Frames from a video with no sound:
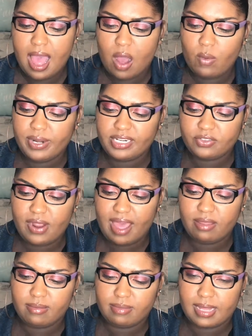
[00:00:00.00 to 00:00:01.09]
I want to
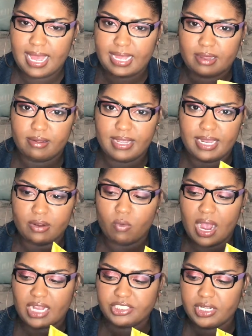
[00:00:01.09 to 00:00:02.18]
try them like in a
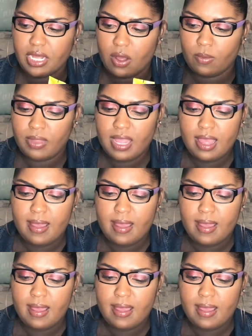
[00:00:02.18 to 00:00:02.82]
wash and go,